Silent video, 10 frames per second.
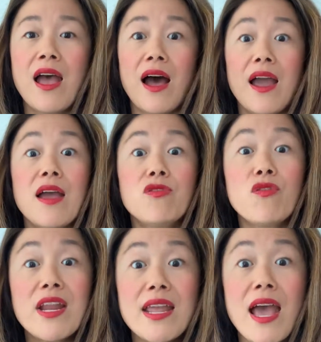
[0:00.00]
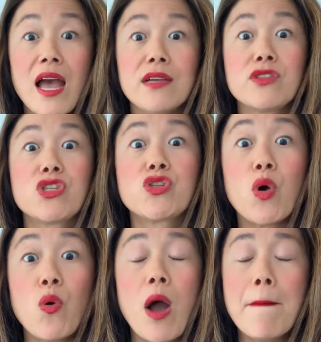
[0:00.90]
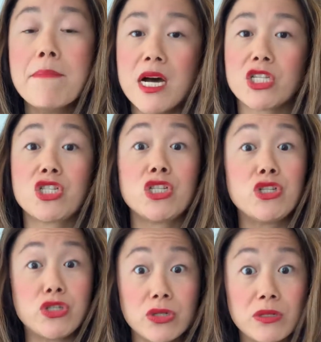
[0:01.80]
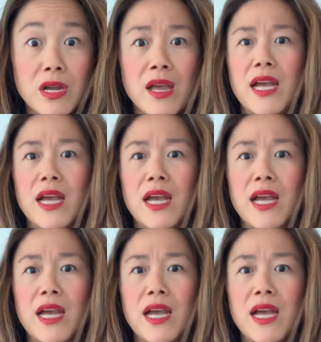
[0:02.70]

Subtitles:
I already have so much to do.